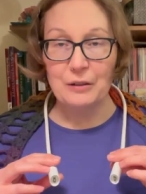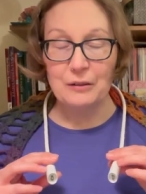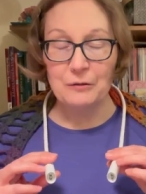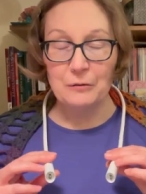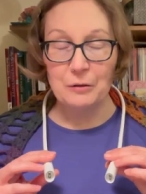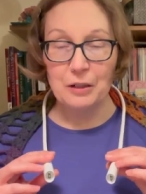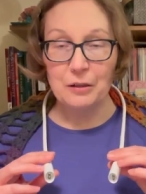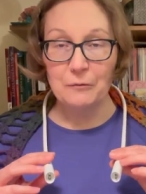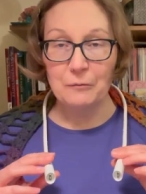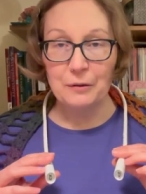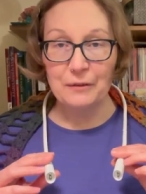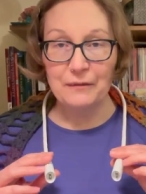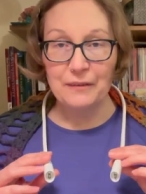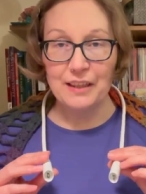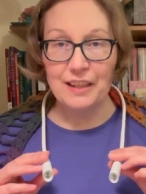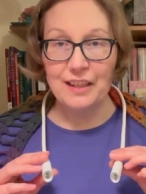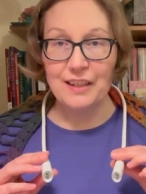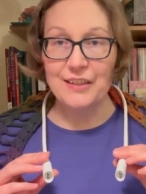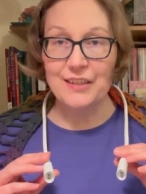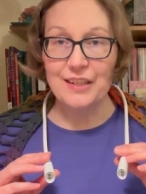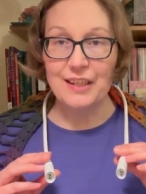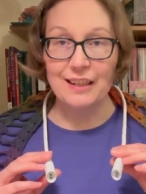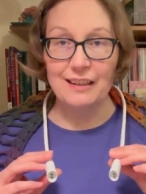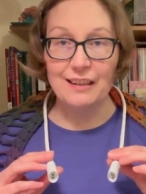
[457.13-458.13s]
One of the
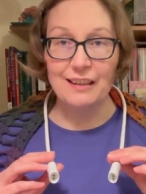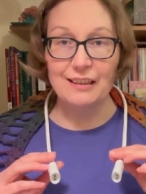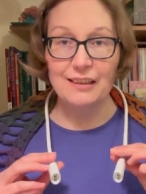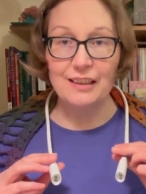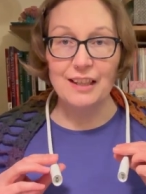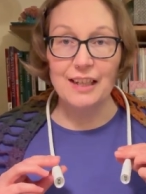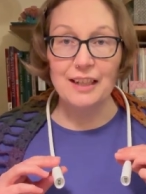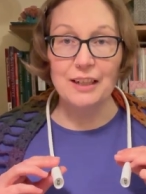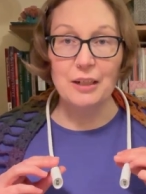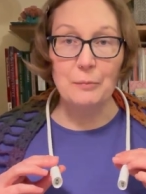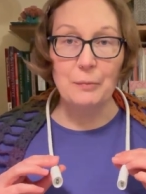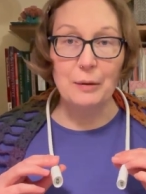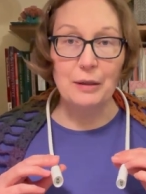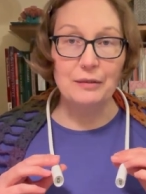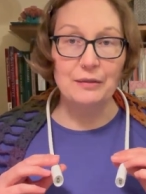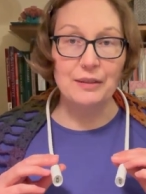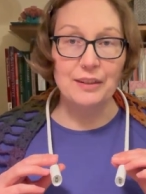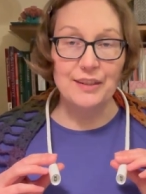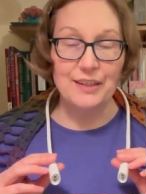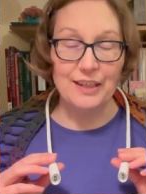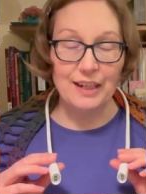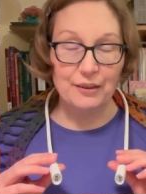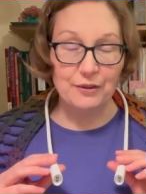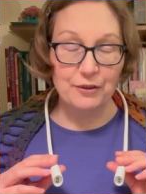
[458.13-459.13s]
things that I like about
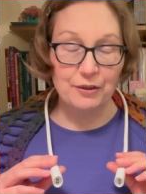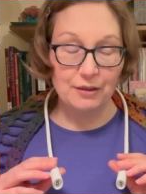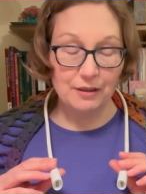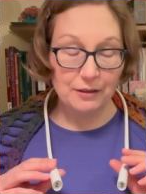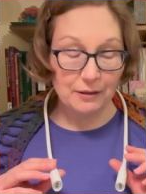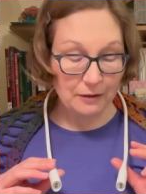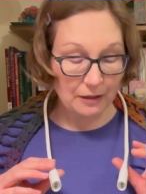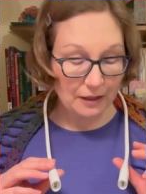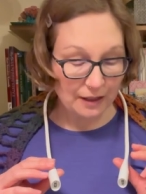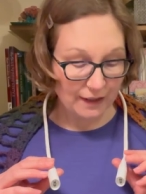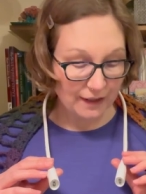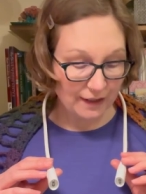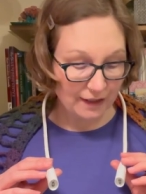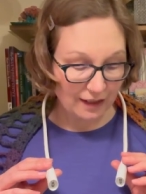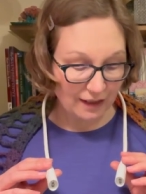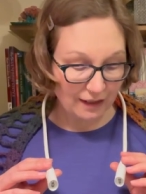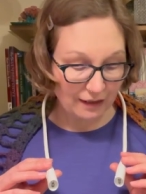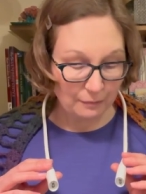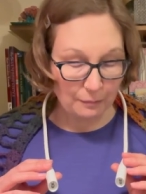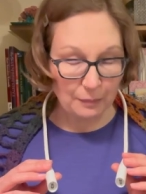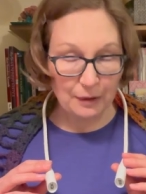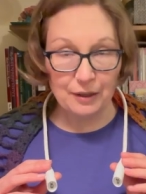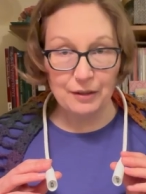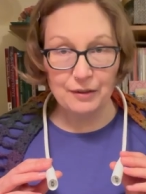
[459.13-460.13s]
this actually is
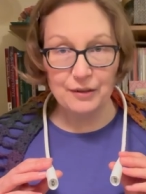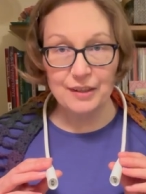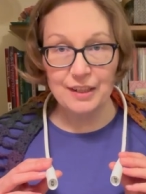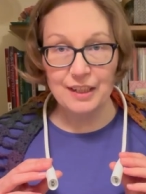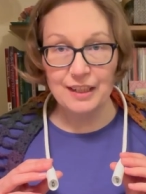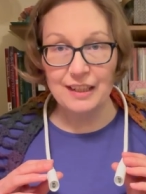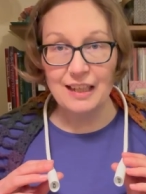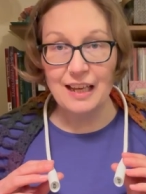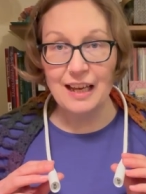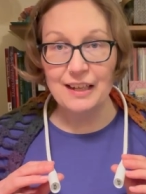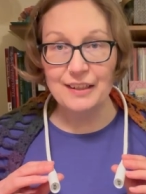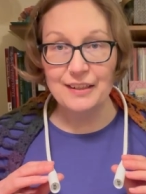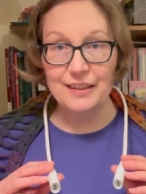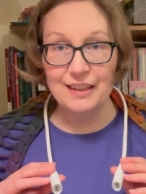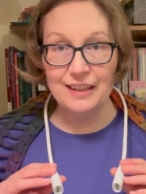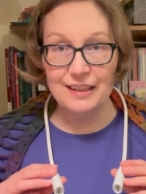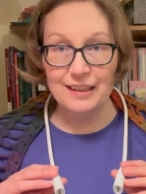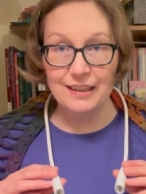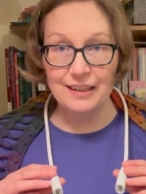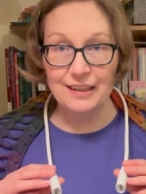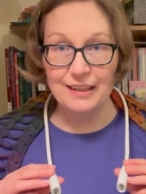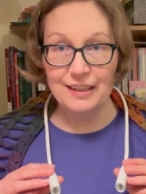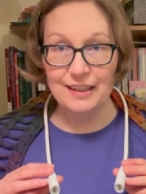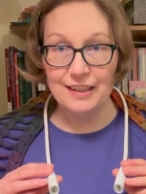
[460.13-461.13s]
that because it has
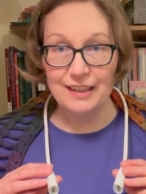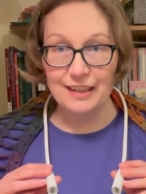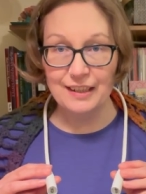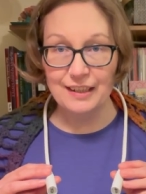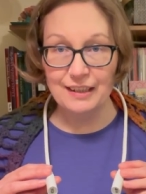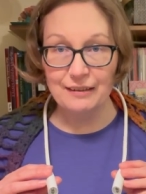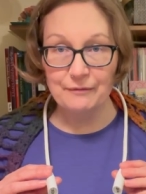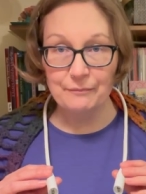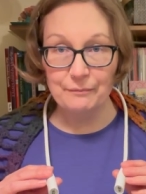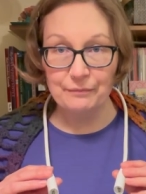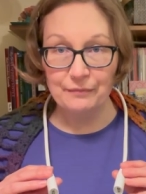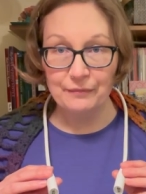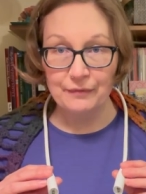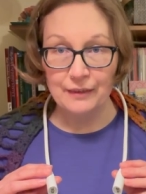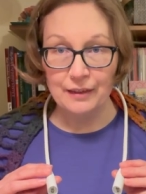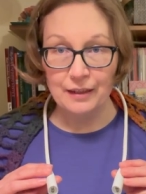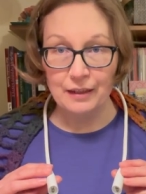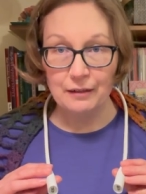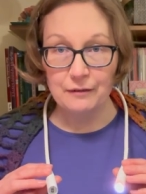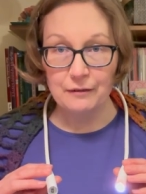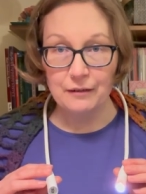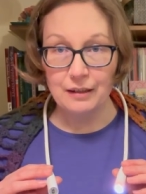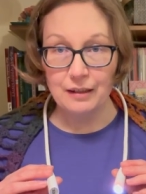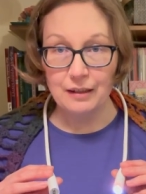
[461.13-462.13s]
this
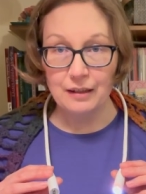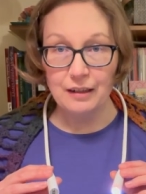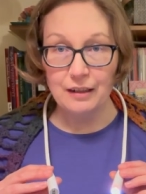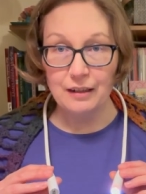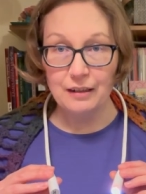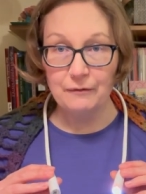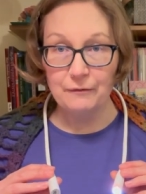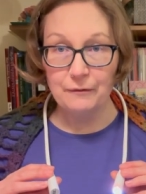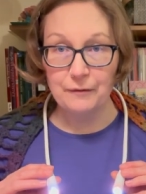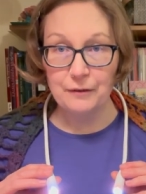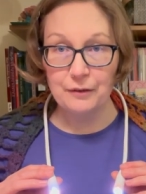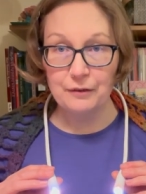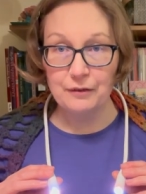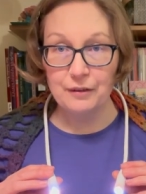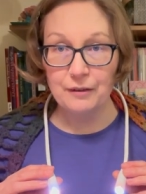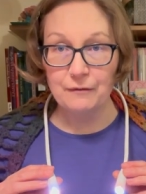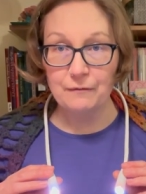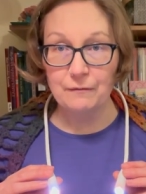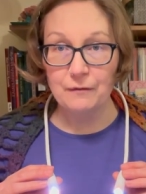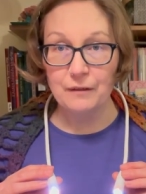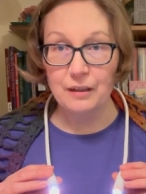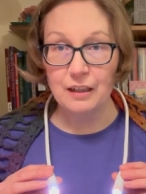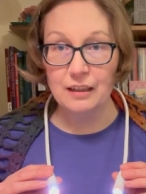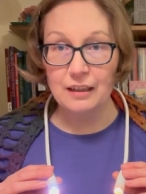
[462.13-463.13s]
few
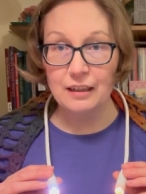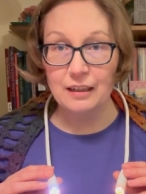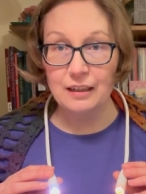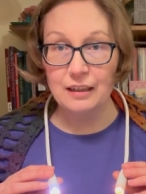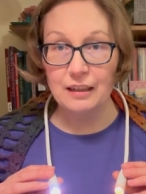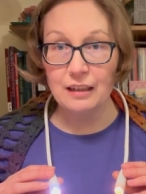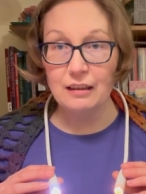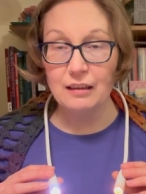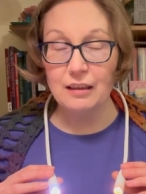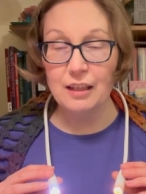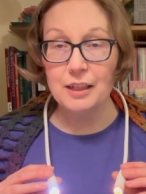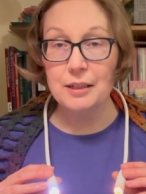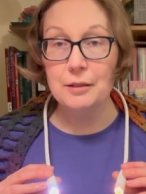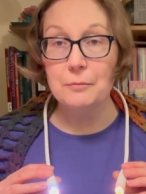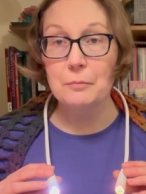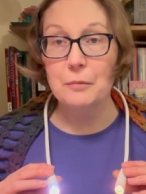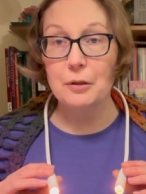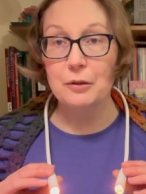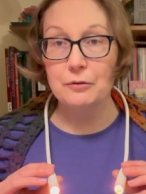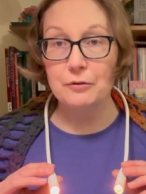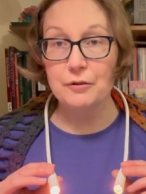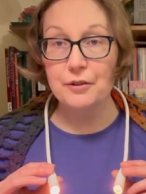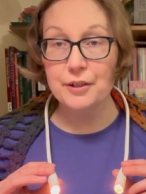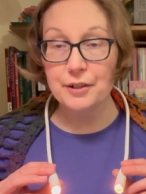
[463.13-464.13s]
different light
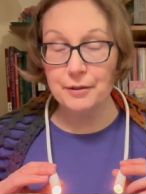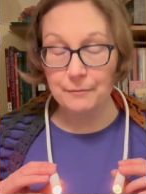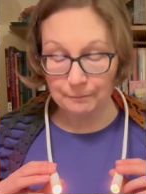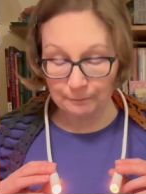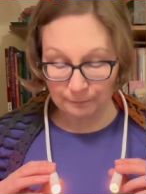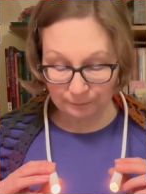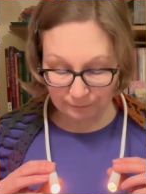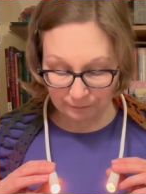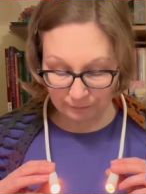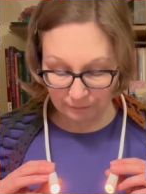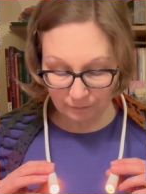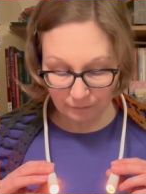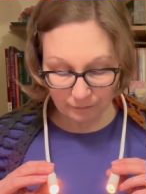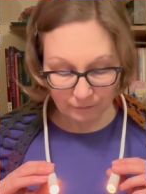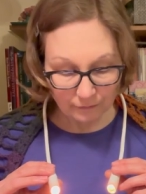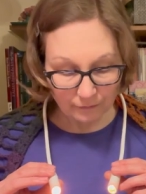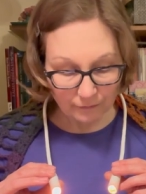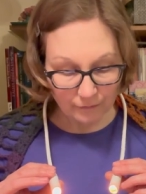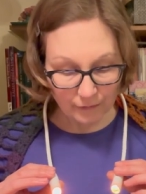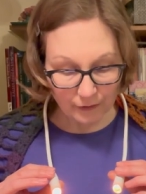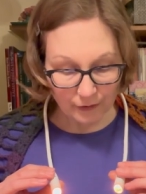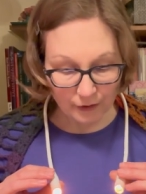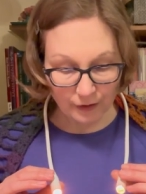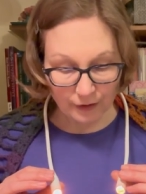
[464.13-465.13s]
modes,
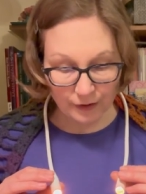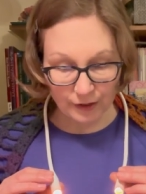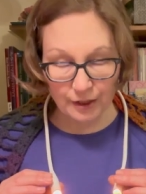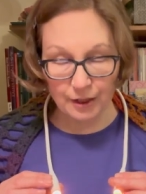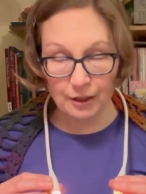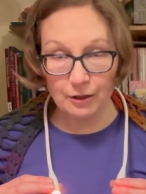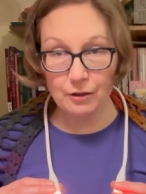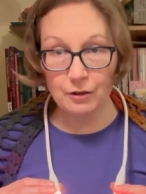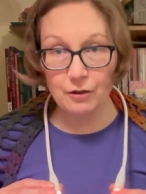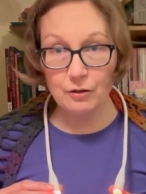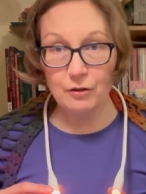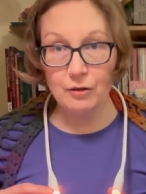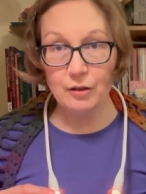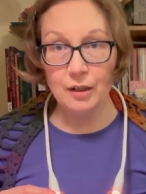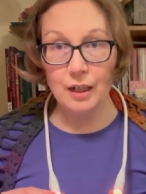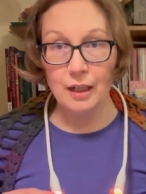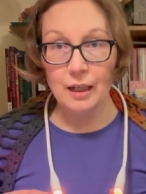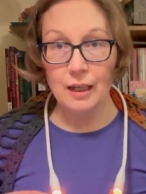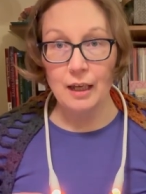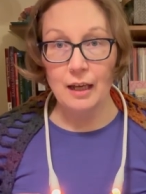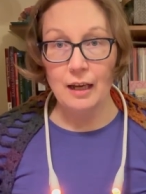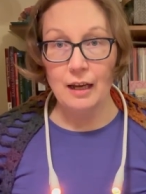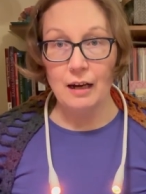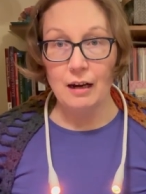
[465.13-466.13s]
so
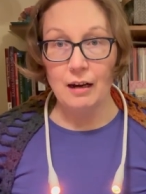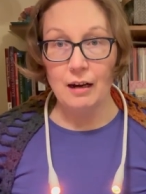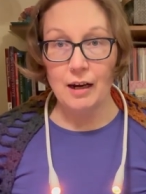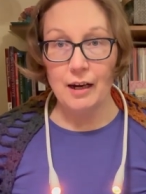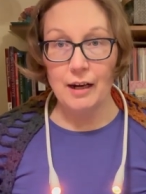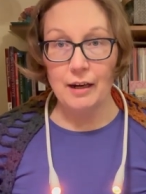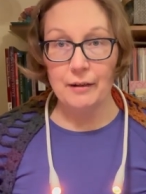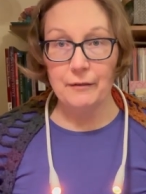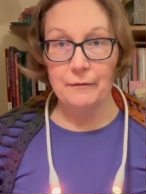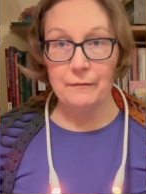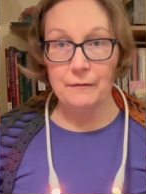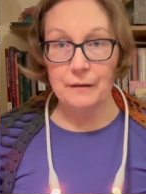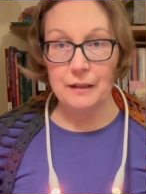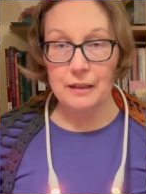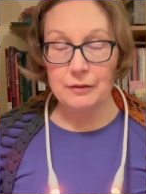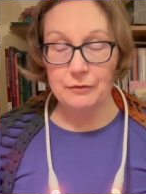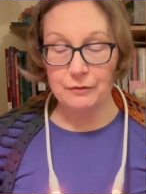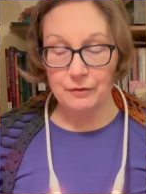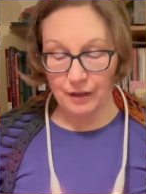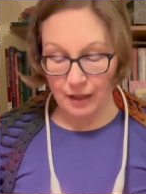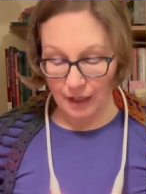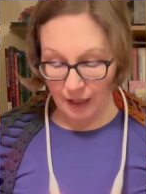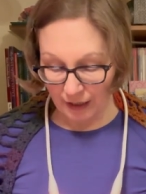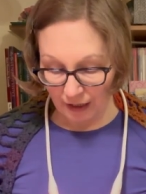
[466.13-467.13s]
I
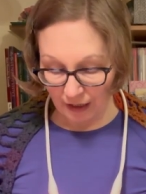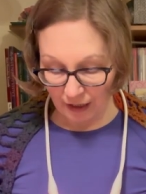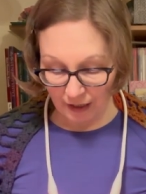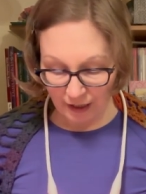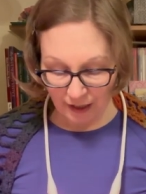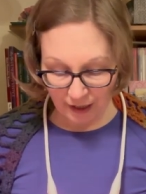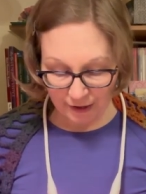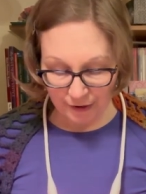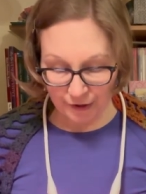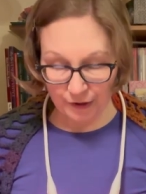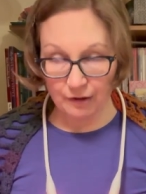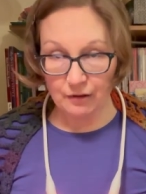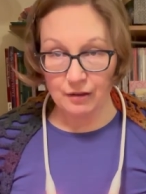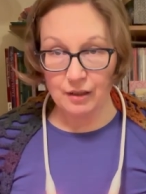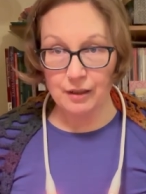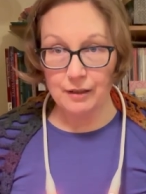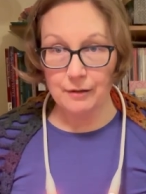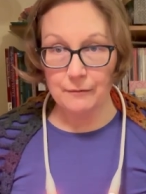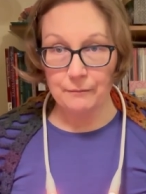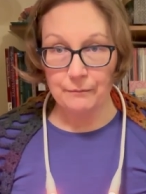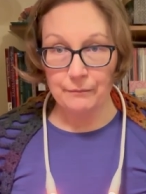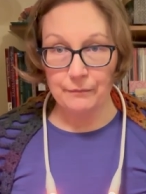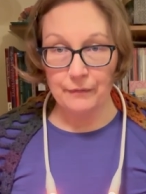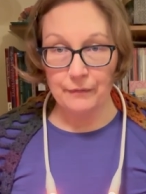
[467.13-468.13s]
found that I actually